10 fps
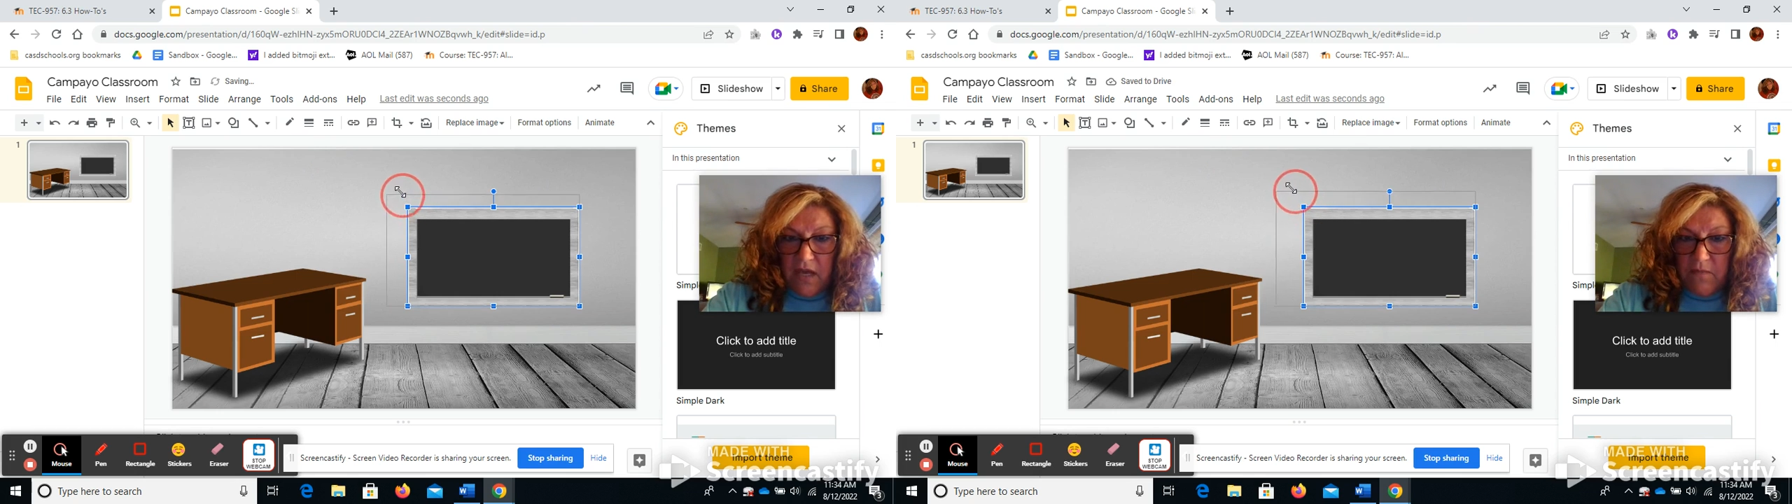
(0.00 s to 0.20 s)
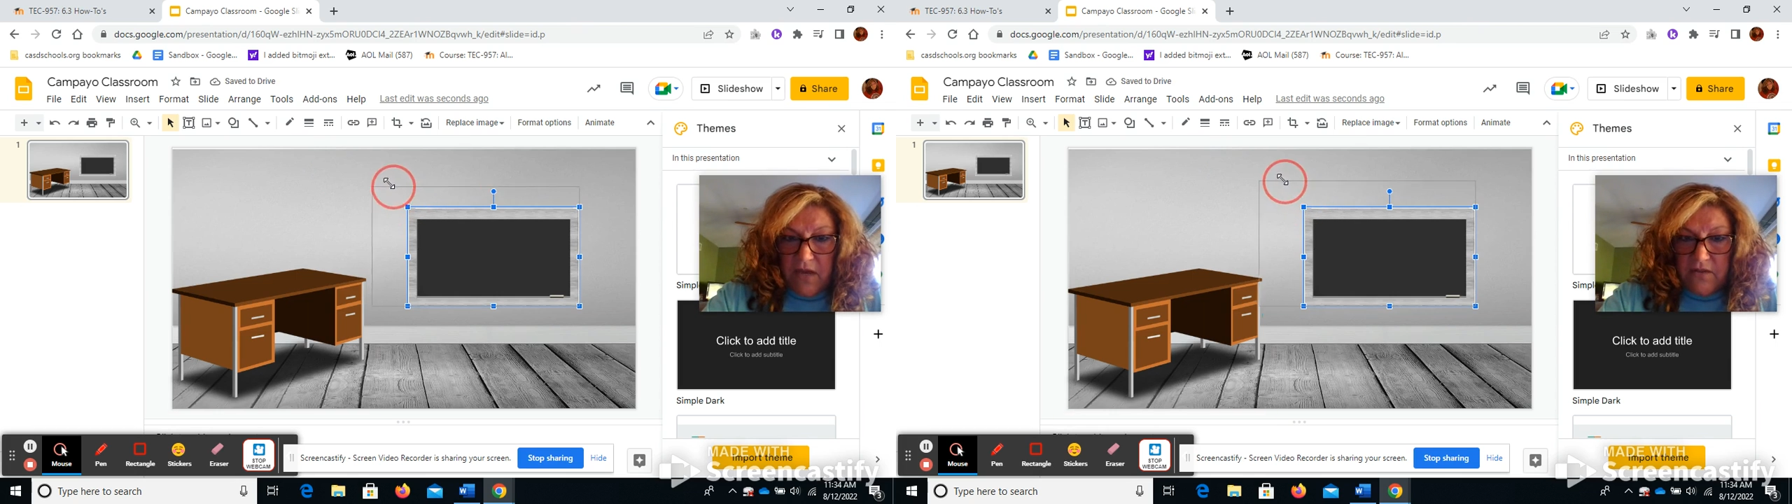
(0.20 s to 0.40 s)

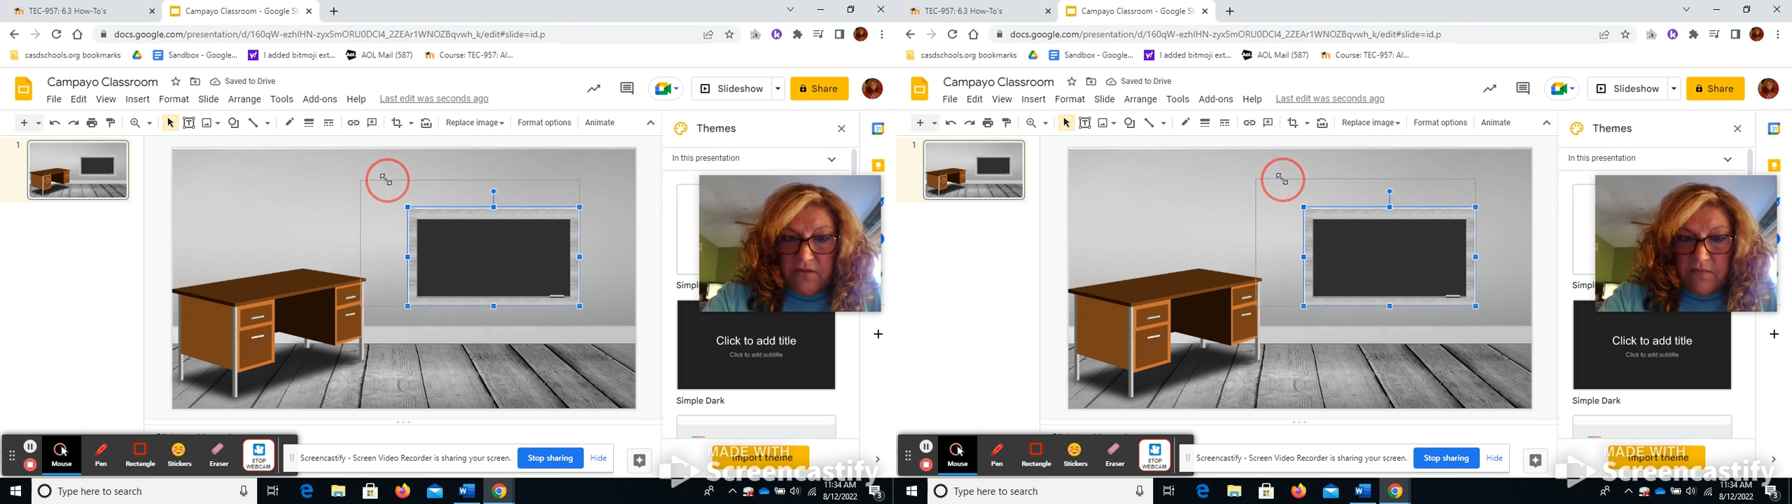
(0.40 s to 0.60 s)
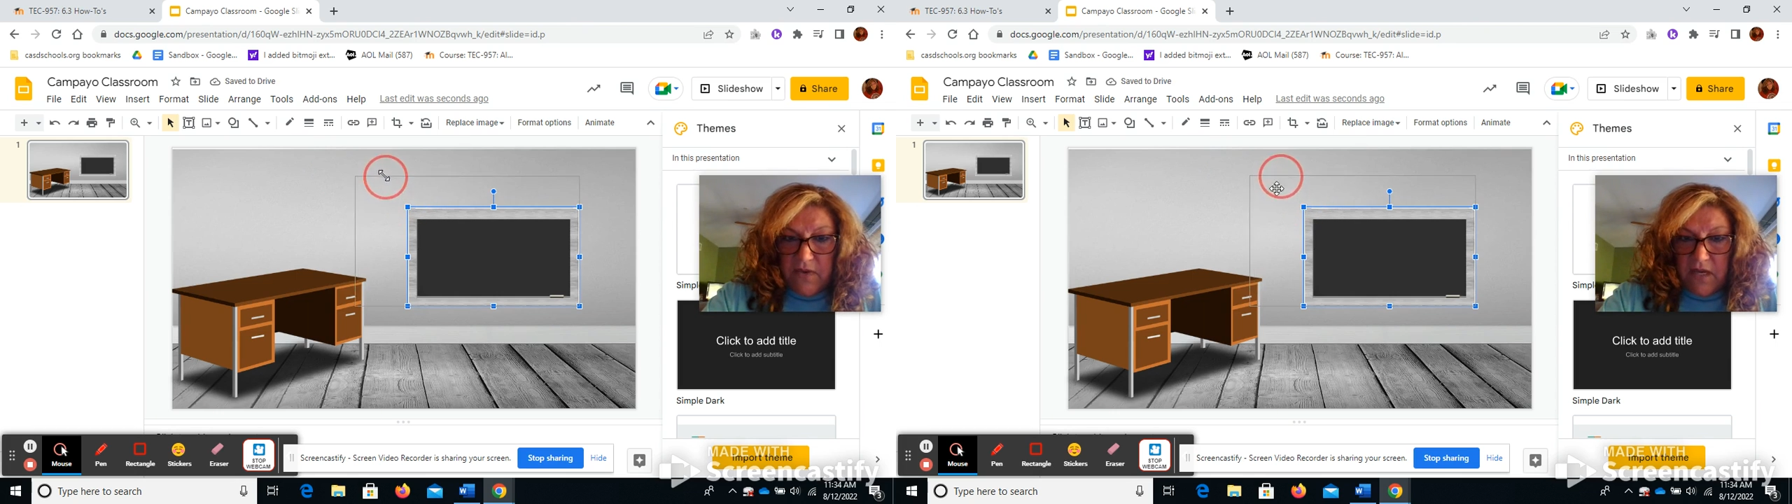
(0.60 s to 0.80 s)
It
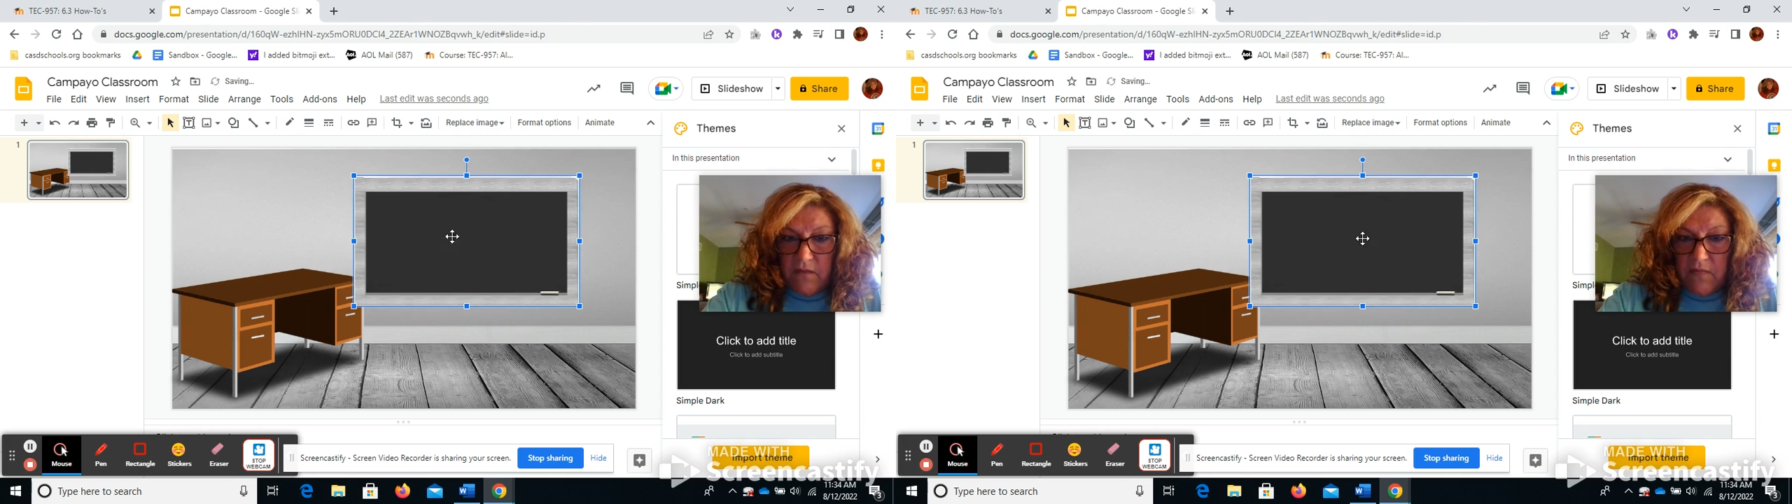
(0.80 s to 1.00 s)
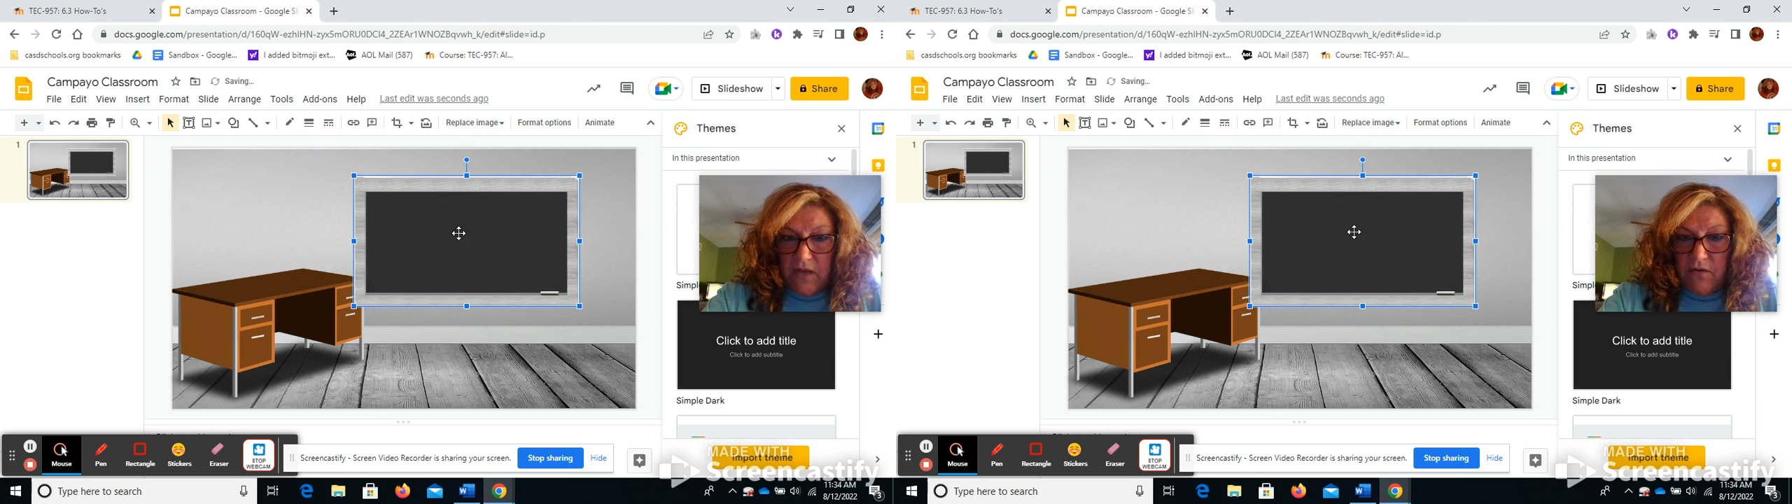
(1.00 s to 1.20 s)
matches
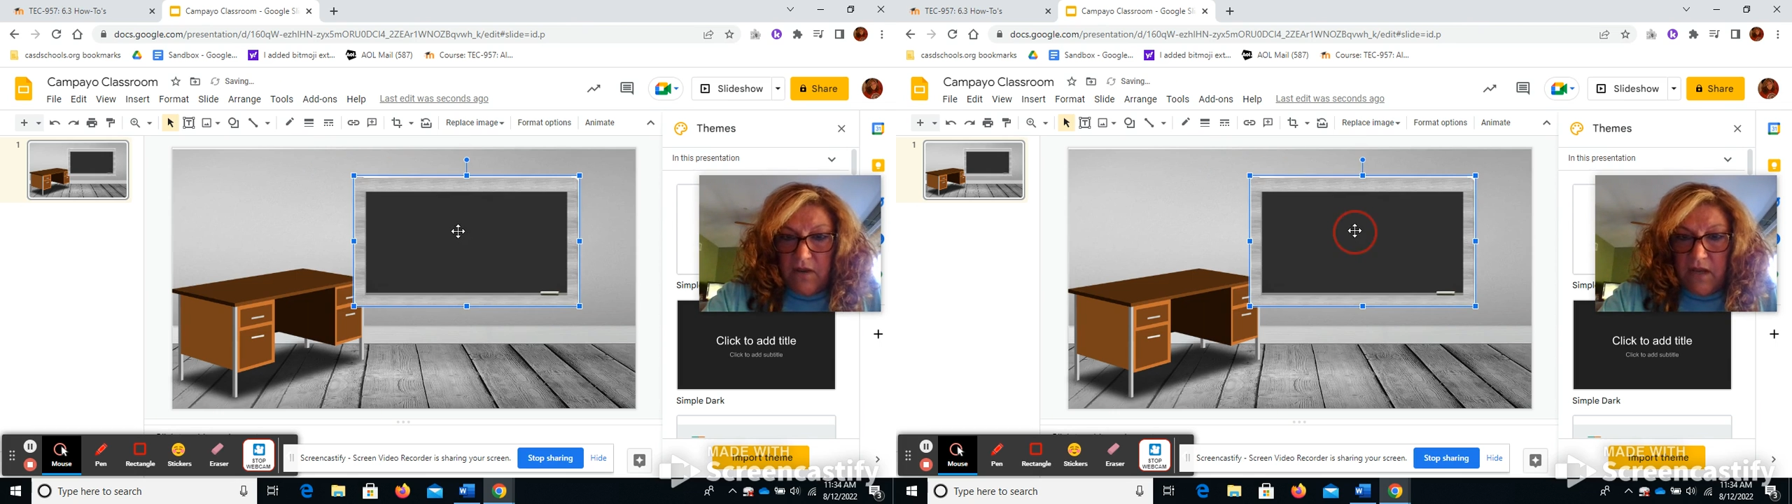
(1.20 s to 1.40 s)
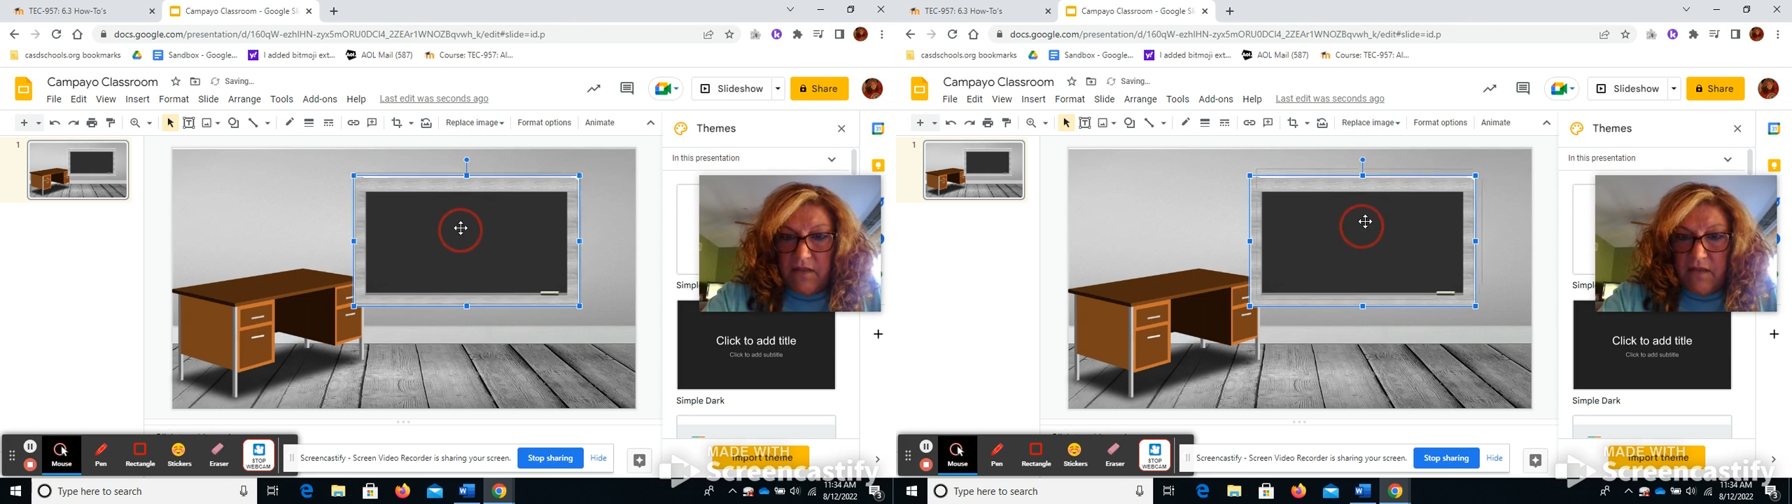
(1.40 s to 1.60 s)
my
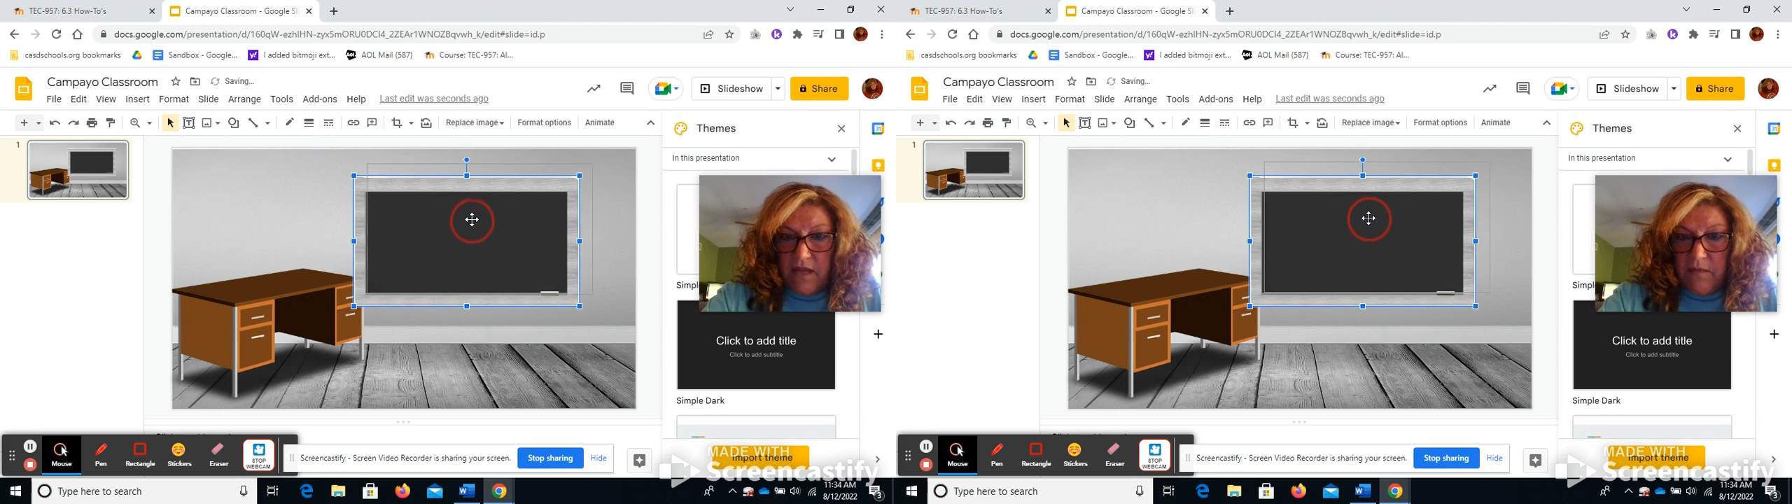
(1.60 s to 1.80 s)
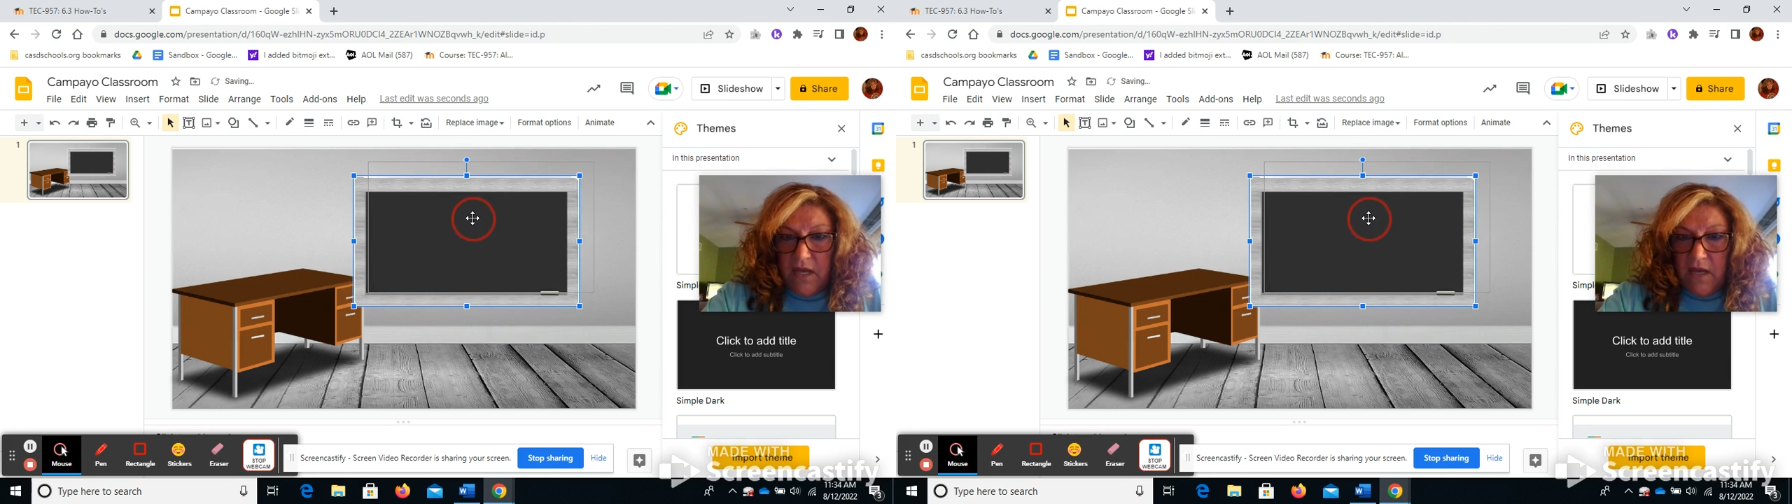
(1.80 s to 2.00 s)
gray theme.